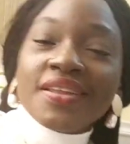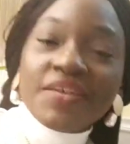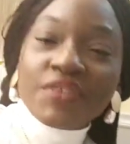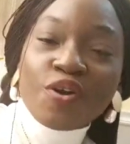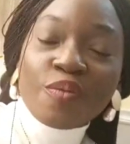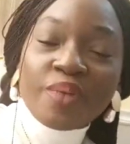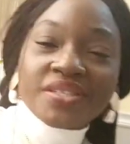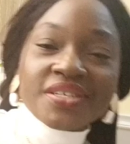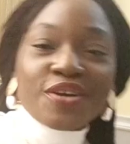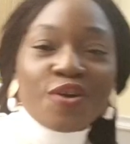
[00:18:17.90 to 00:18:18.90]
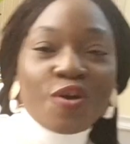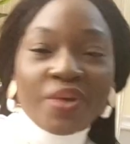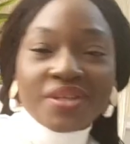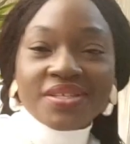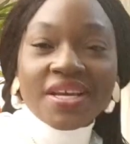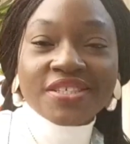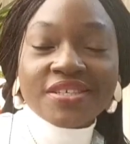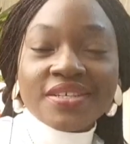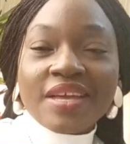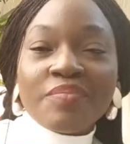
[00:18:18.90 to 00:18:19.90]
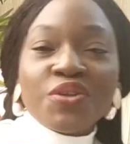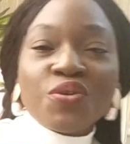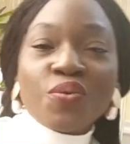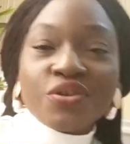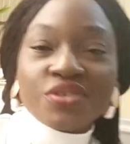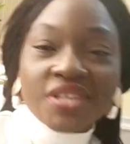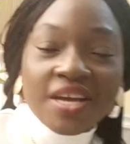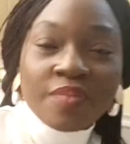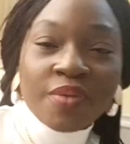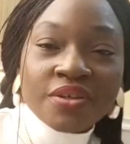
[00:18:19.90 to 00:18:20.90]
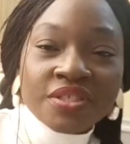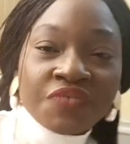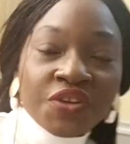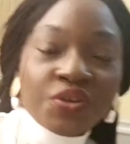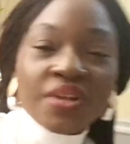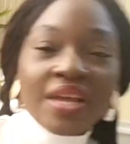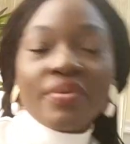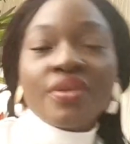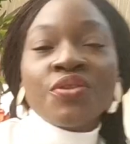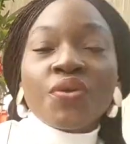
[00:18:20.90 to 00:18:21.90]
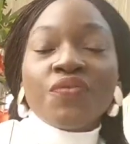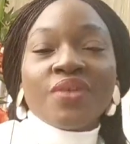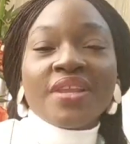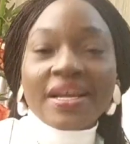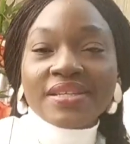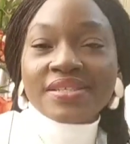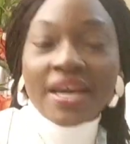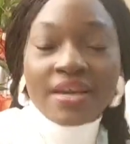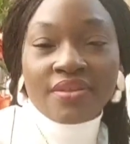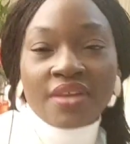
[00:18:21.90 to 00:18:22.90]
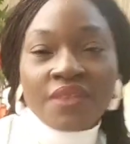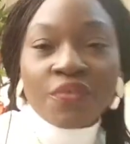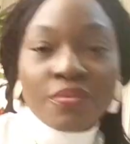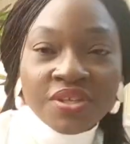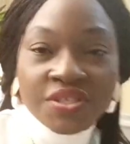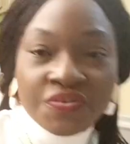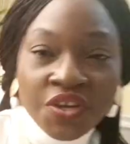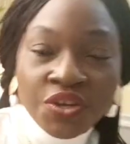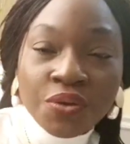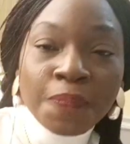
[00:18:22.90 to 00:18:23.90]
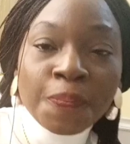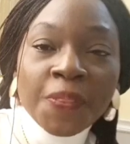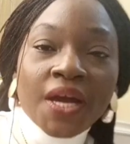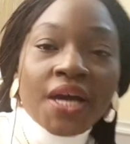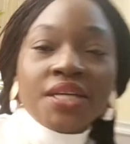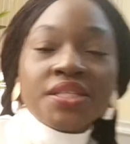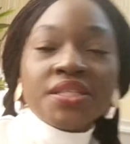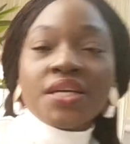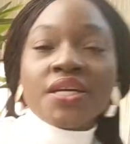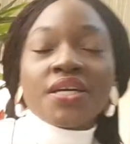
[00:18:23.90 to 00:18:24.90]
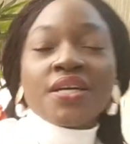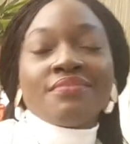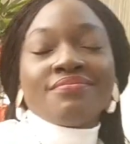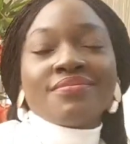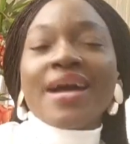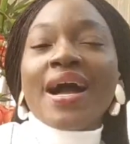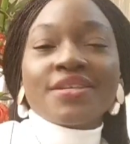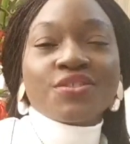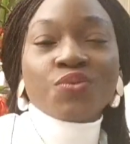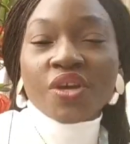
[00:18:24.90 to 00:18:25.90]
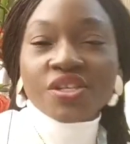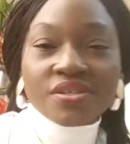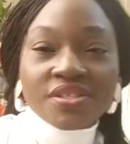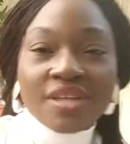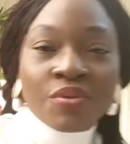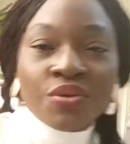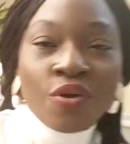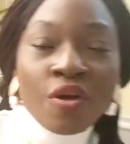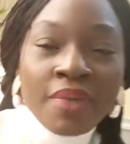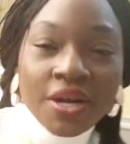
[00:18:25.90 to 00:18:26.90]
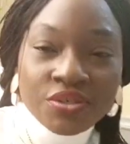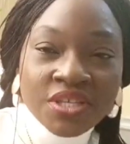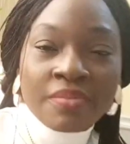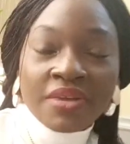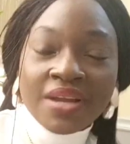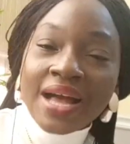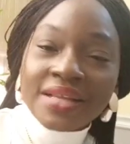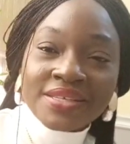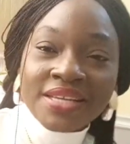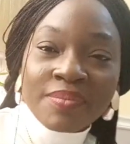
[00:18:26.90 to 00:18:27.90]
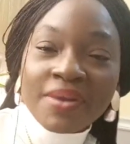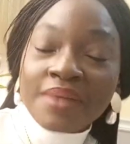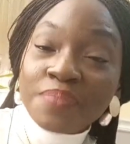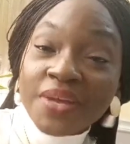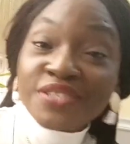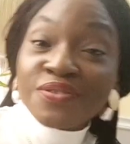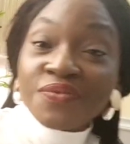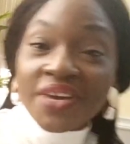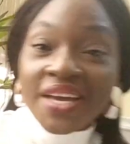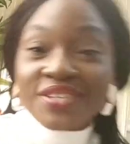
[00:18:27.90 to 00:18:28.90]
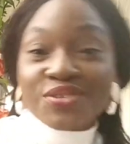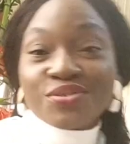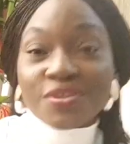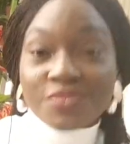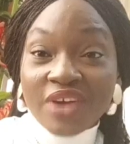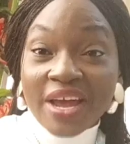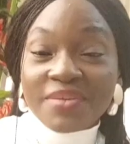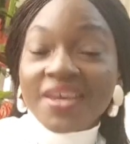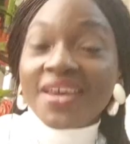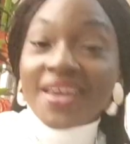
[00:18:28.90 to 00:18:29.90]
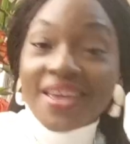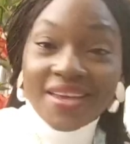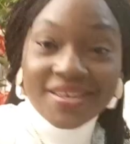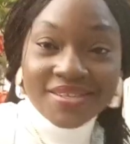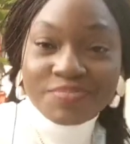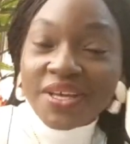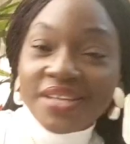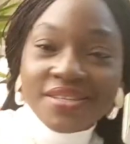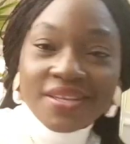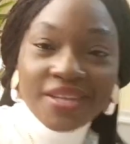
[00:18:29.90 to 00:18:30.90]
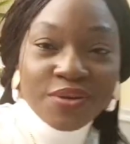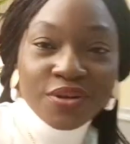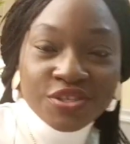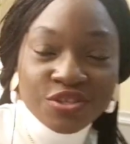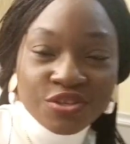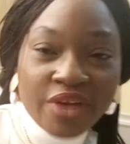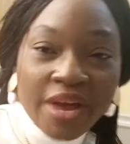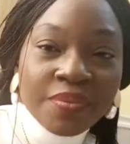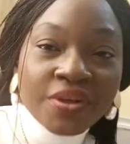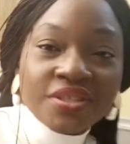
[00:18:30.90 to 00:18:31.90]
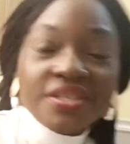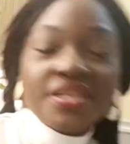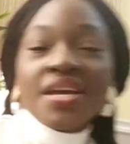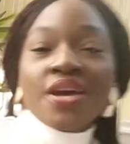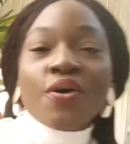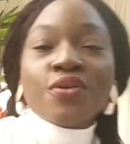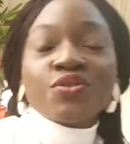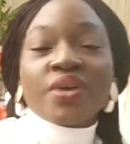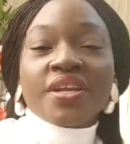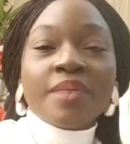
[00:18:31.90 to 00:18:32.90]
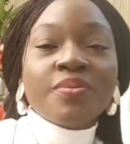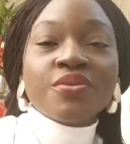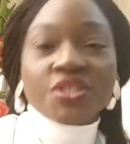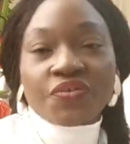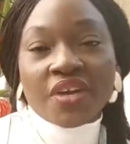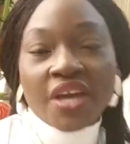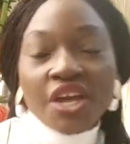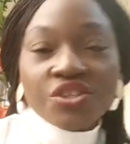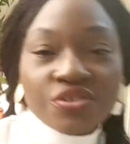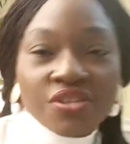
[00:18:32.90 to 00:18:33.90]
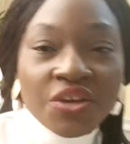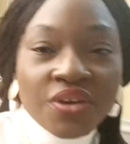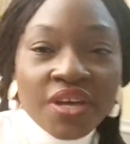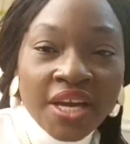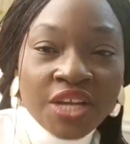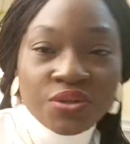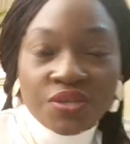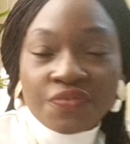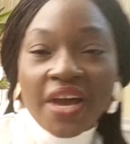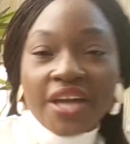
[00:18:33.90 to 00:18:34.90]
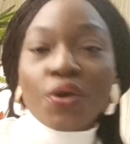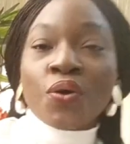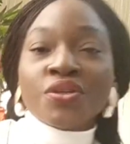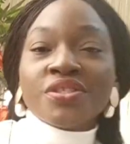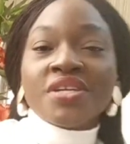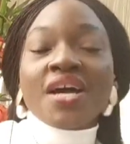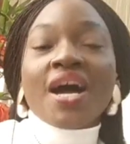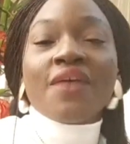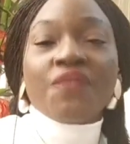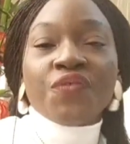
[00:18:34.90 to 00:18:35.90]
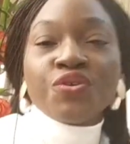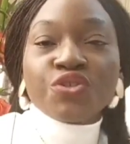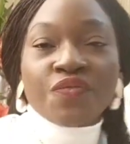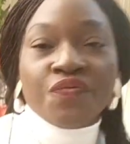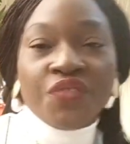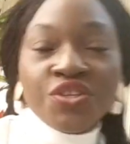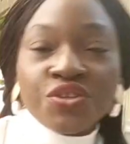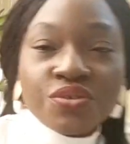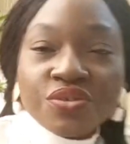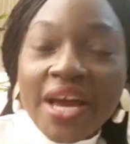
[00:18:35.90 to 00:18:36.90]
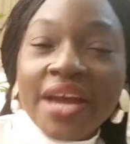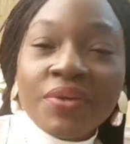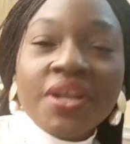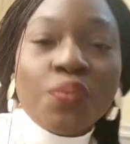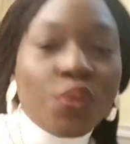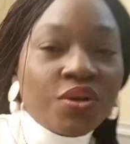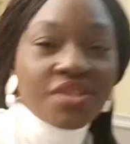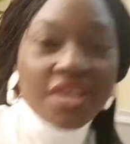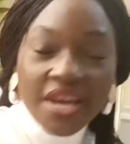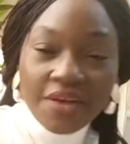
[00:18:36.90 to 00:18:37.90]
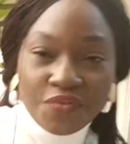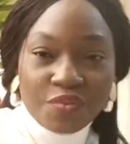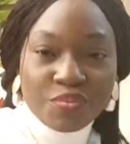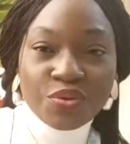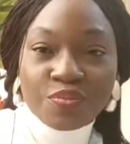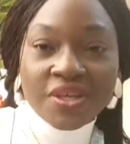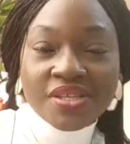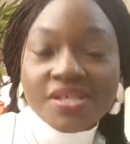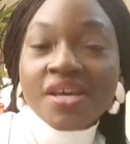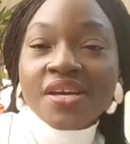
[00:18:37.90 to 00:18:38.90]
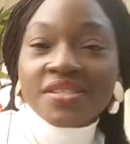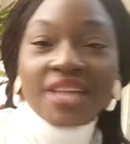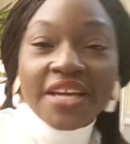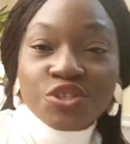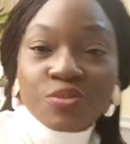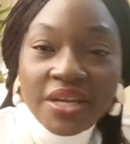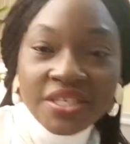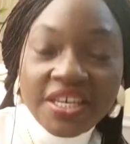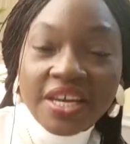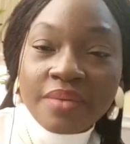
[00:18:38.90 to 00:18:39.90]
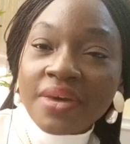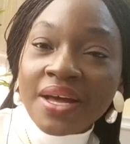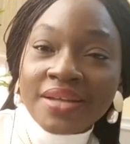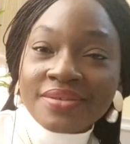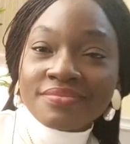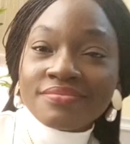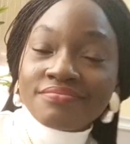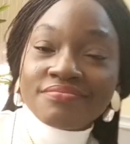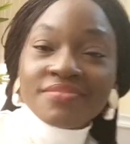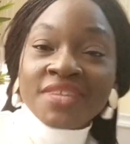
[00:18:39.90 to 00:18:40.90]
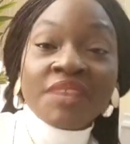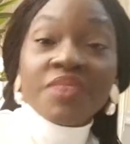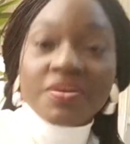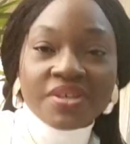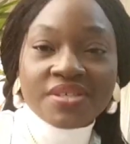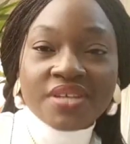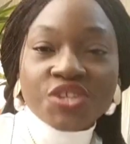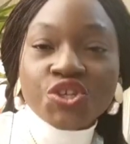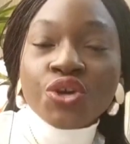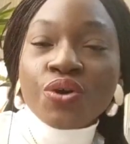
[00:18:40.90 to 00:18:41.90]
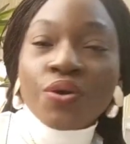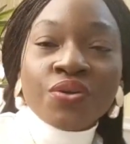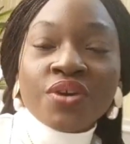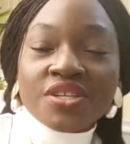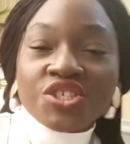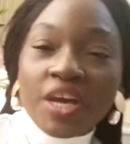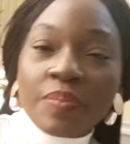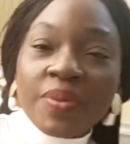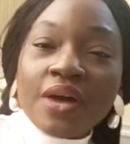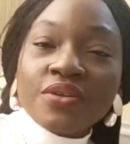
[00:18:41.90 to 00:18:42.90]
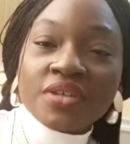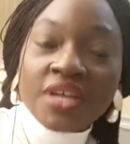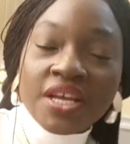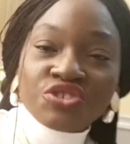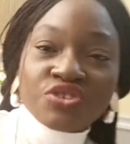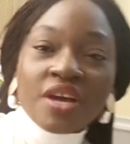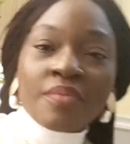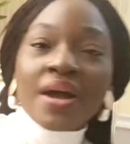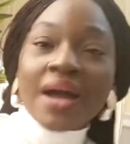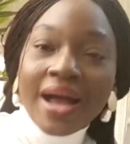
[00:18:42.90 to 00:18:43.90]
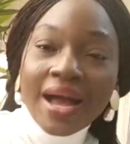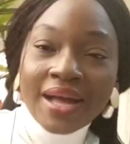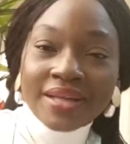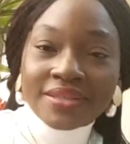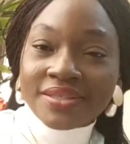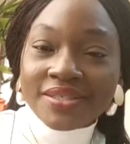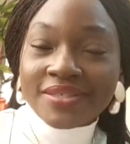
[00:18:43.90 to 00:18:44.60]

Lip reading: leave a comment in the comment section. Let me know what you think about this video. Let me know if you learned anything from this video, and ask questions. I'm going to come back to them and answer them. And please don't forget to subscribe. Yes, please click on the subscribe button. Also enable notifications so that you can get notified on our future videos. I really want to hear from you. Please slide into my DM and leave me a message, or you can check me out on Instagram at